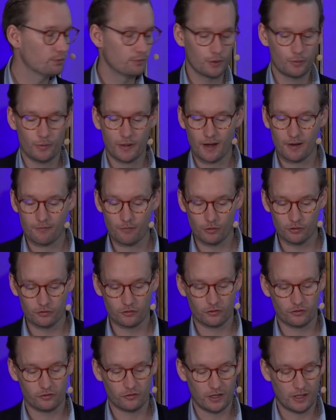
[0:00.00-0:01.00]
But we have
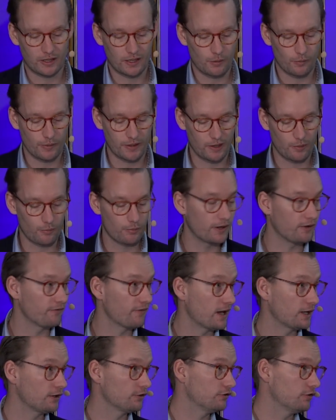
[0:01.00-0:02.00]
also seen that we can bring
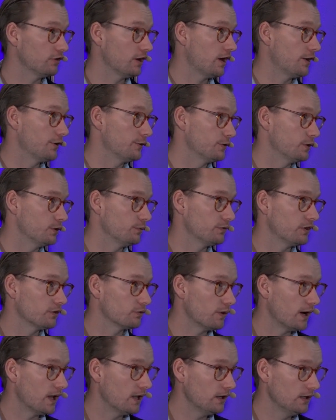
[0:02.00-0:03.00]
value to the other groups as
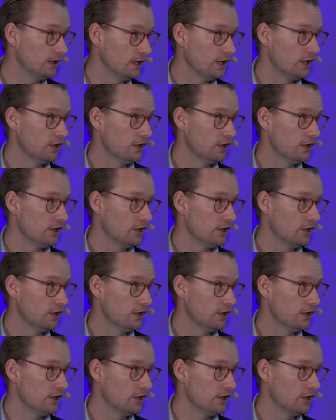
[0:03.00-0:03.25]
well.